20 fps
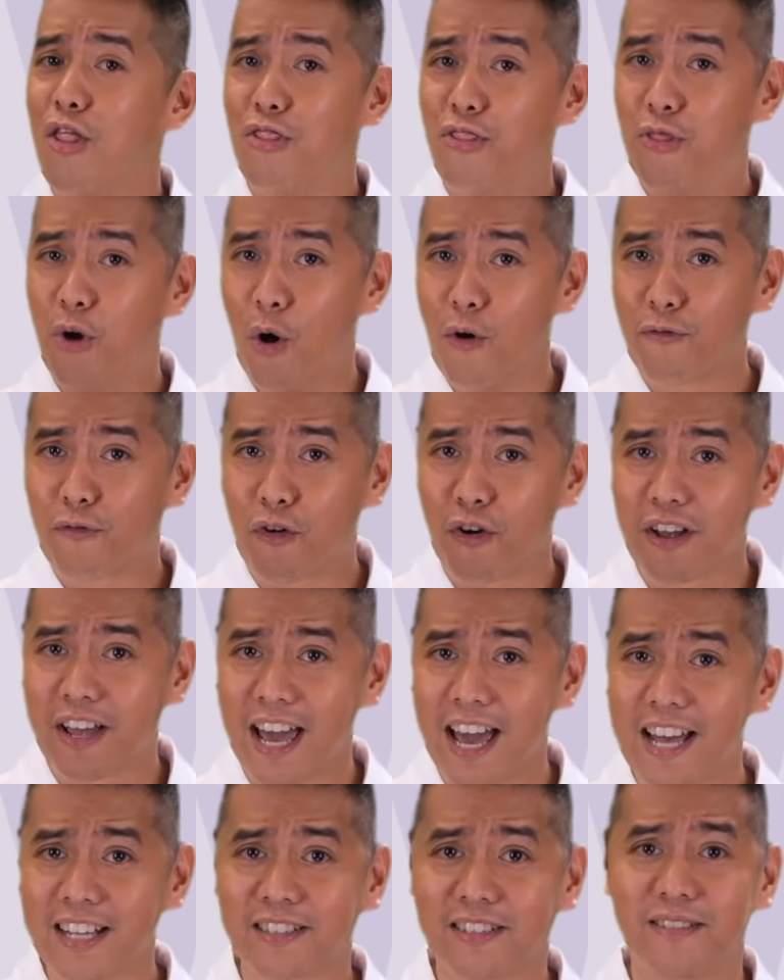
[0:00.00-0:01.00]
Don't
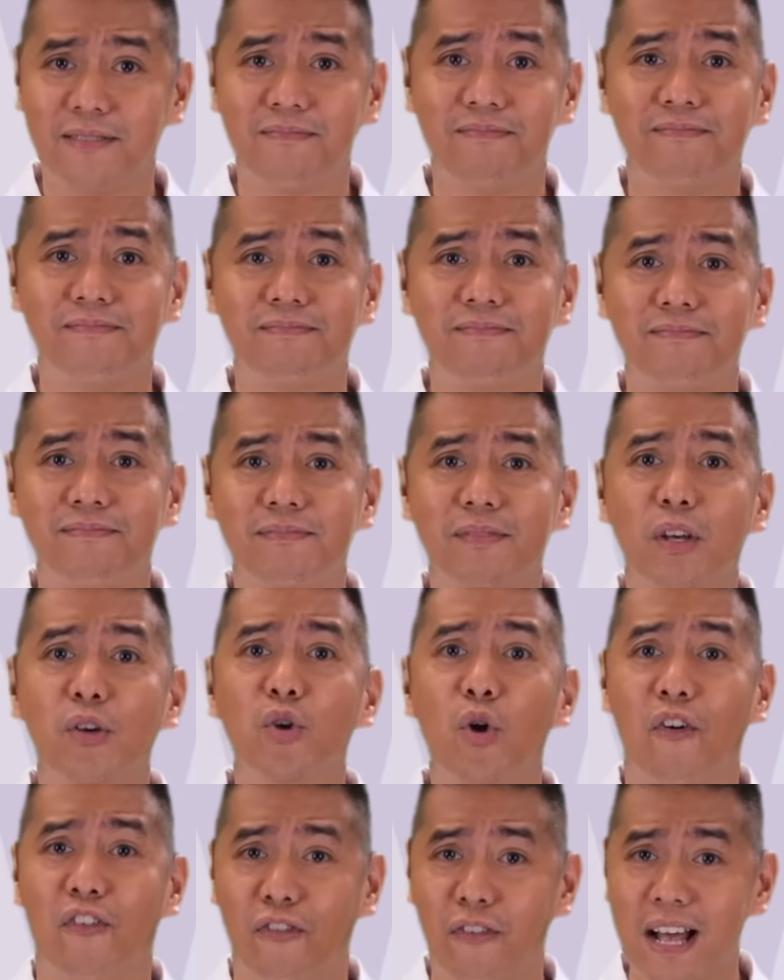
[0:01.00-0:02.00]
forget
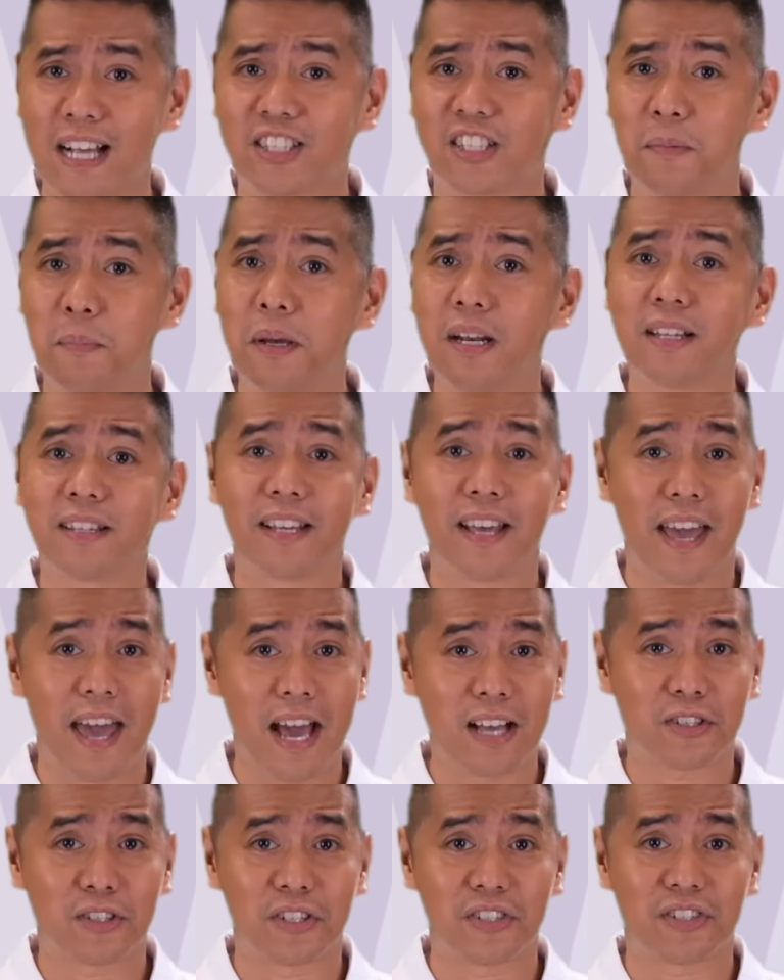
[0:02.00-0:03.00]
your flexibility
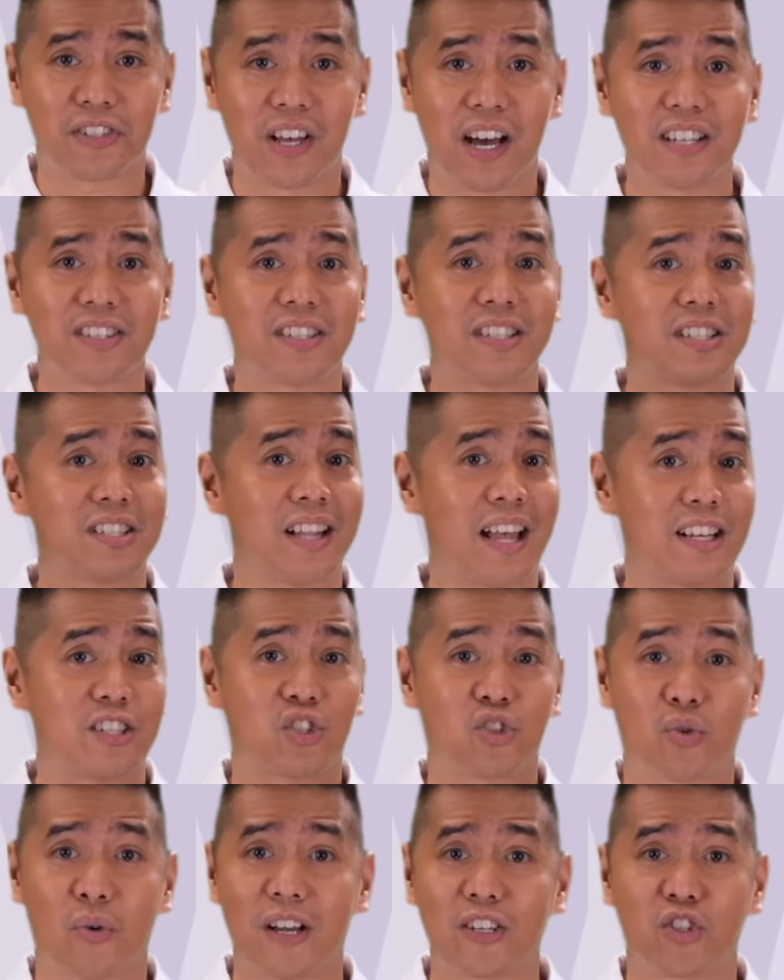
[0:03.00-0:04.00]
exercises like
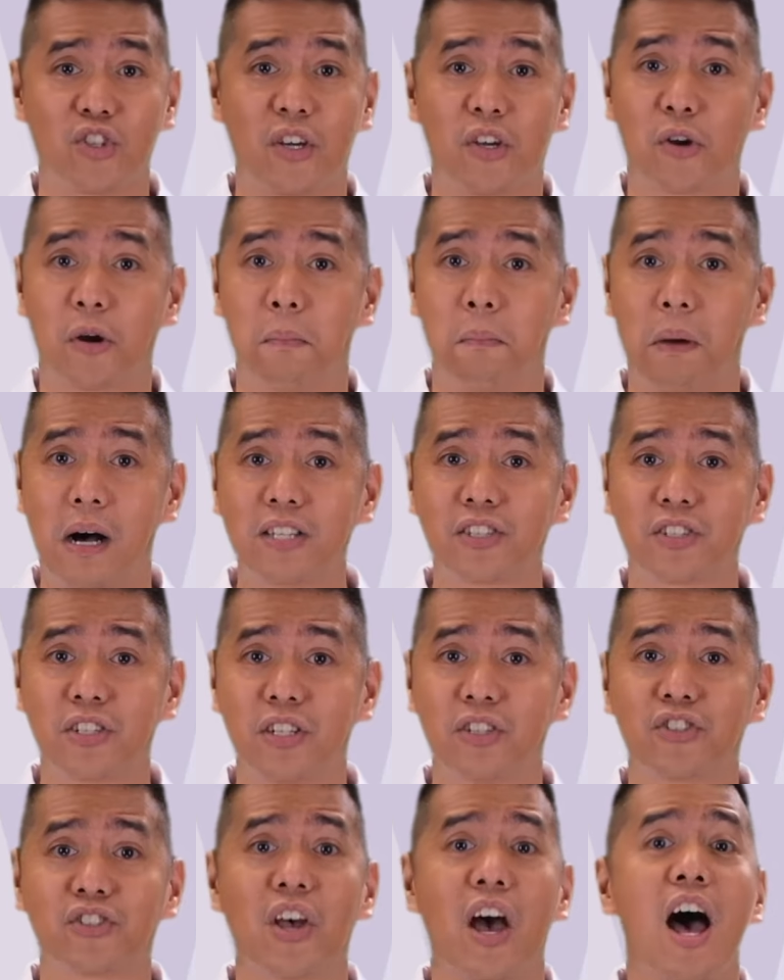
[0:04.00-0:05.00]
stretching your
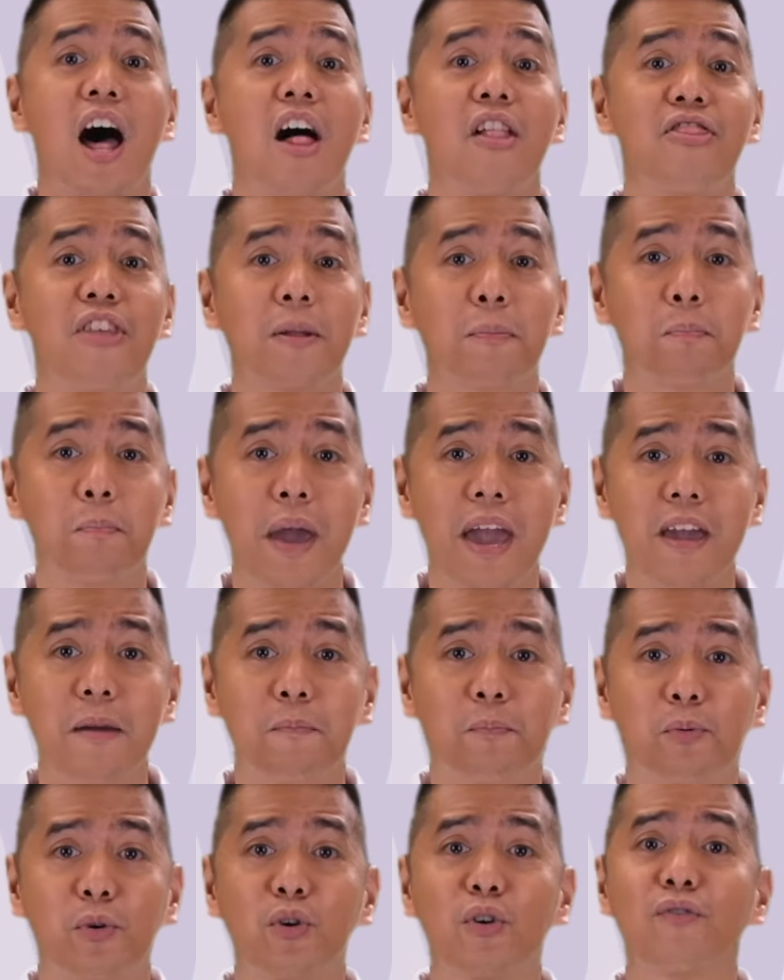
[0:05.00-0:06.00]
muscles that may
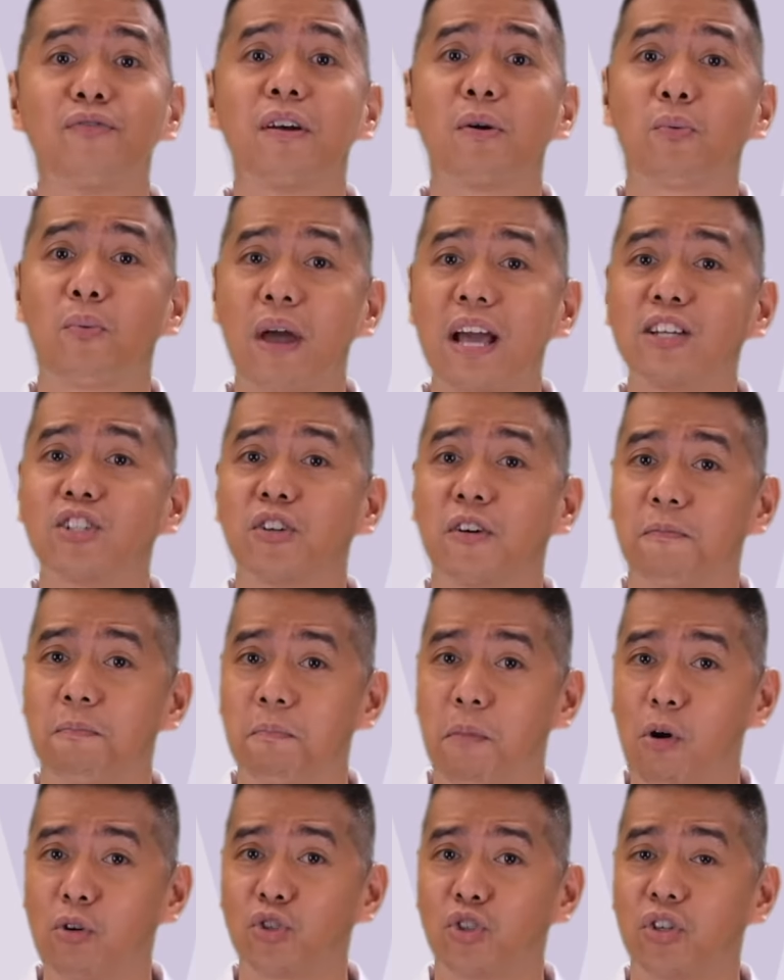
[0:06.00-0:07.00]
improve the range of
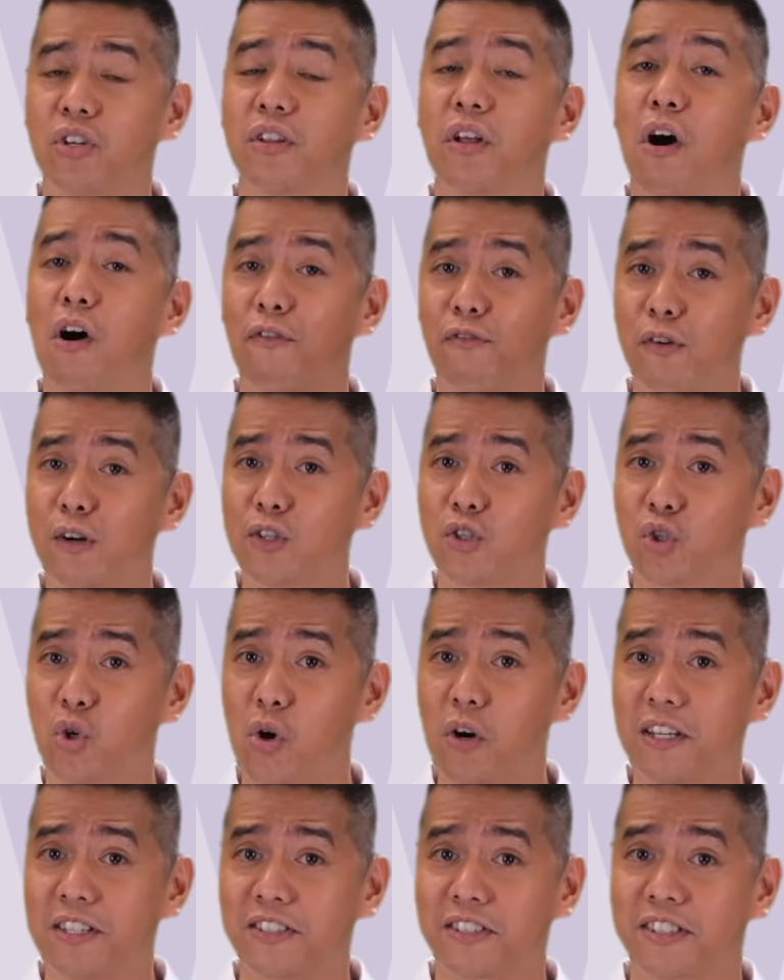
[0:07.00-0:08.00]
motion of your
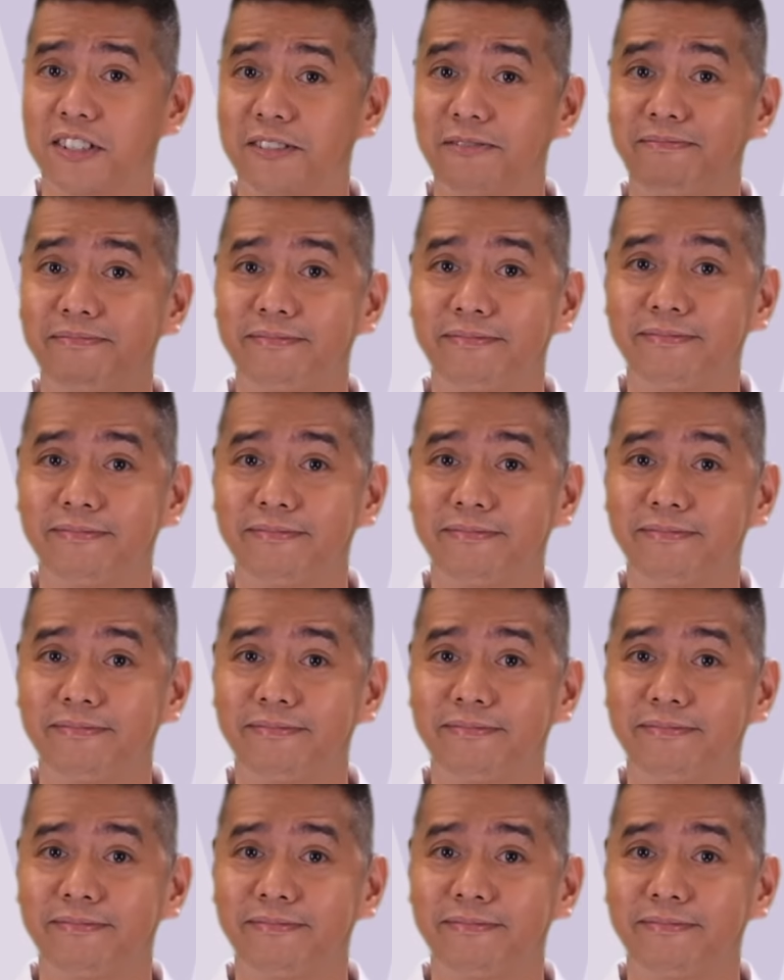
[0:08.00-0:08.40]
joints.